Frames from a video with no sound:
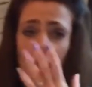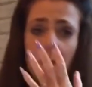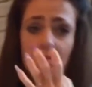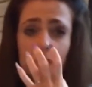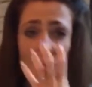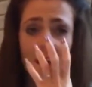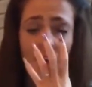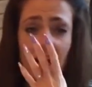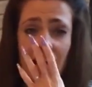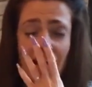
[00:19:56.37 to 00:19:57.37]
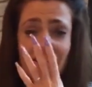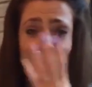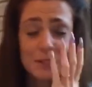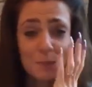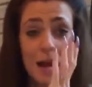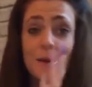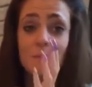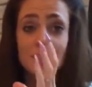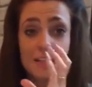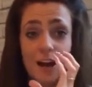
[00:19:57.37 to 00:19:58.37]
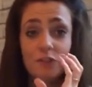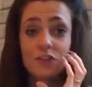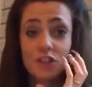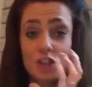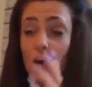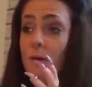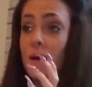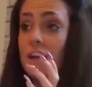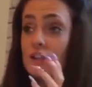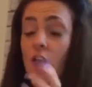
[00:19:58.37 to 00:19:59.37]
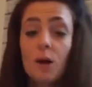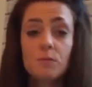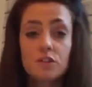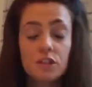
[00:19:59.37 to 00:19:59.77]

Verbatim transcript: I hurt your head. Explain myself so many times to